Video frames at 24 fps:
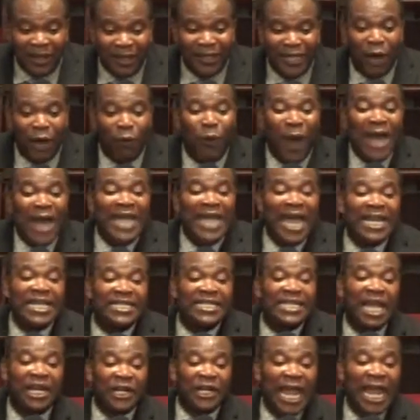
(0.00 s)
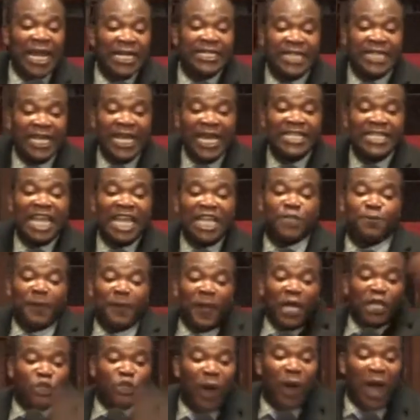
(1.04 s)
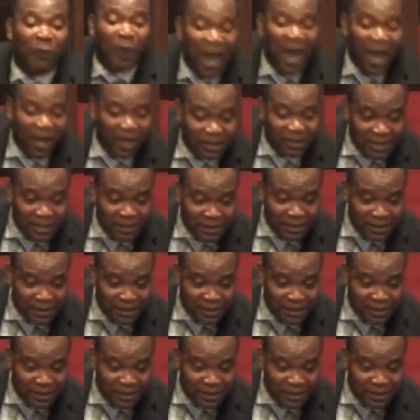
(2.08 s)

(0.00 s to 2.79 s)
The one that is the reality is the spiritual world.